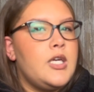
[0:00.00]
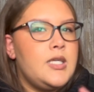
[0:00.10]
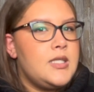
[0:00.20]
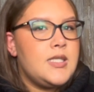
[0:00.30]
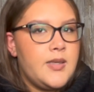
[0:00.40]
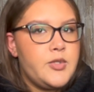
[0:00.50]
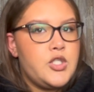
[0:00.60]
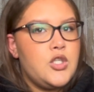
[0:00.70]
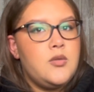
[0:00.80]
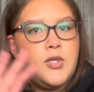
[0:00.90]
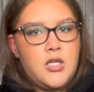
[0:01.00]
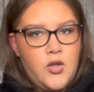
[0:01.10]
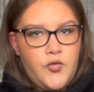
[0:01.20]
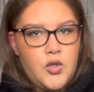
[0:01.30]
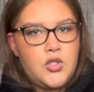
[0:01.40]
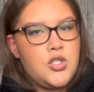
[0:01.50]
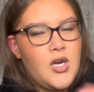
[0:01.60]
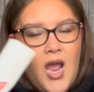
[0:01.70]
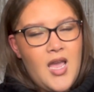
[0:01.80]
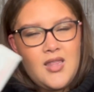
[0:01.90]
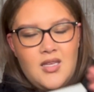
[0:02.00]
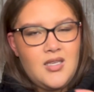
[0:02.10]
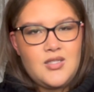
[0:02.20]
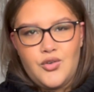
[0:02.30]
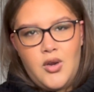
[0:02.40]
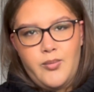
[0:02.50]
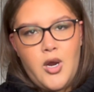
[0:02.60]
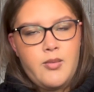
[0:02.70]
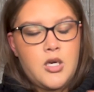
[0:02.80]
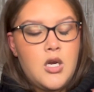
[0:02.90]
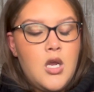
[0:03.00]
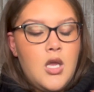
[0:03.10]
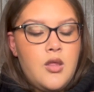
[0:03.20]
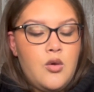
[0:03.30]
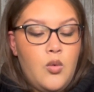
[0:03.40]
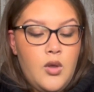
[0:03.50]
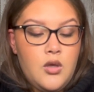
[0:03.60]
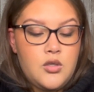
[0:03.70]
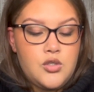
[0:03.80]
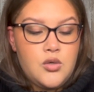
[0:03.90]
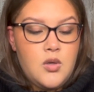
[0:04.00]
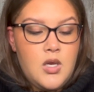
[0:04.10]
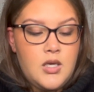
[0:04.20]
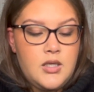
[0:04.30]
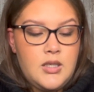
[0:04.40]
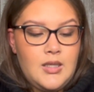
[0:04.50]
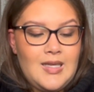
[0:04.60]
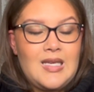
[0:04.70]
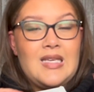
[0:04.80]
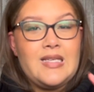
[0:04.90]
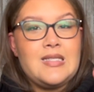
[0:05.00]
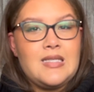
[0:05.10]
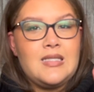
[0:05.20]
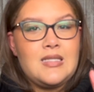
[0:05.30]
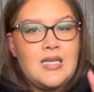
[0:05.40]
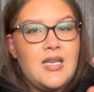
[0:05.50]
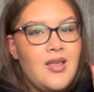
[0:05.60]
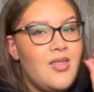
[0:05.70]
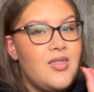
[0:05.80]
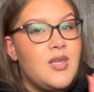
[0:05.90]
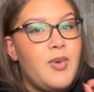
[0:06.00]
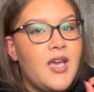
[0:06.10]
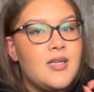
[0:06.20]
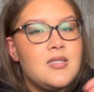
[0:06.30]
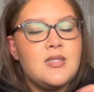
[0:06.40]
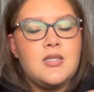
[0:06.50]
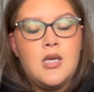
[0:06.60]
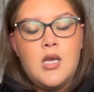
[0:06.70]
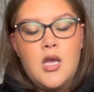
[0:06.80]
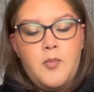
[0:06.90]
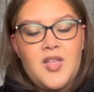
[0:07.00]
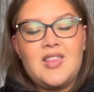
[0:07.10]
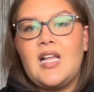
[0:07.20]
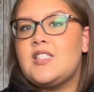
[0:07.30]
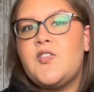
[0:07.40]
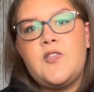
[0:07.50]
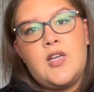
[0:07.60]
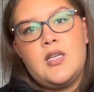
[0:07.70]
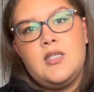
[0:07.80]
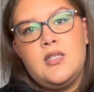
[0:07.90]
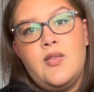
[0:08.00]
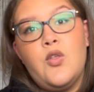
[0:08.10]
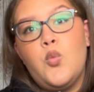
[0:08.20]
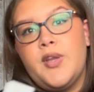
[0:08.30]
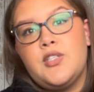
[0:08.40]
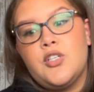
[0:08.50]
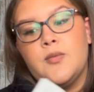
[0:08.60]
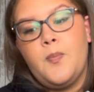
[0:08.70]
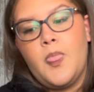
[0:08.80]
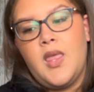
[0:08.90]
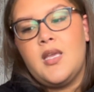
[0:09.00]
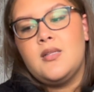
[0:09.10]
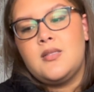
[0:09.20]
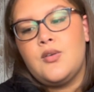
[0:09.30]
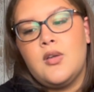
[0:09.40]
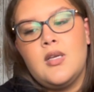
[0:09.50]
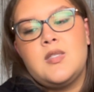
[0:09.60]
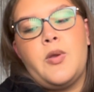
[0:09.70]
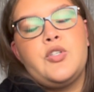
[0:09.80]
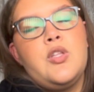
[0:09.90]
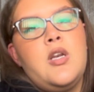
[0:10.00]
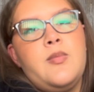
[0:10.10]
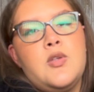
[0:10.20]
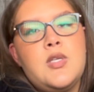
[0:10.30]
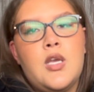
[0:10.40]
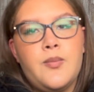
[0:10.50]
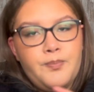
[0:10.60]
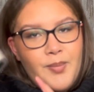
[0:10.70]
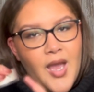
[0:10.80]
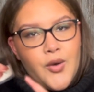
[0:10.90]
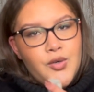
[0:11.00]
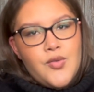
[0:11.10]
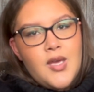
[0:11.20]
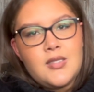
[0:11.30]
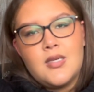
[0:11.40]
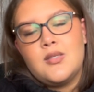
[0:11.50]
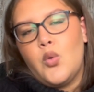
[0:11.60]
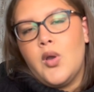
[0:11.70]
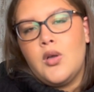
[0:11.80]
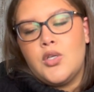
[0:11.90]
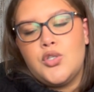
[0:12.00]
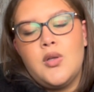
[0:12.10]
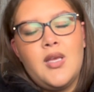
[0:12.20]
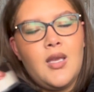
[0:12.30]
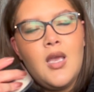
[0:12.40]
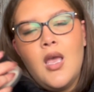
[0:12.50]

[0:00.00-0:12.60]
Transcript: anytime soon, but in the future. I think it's a great primer. The oil control on it like isn't the best, but that's fine in the winter. Like considering especially that I'm using a powder that does oil controlling,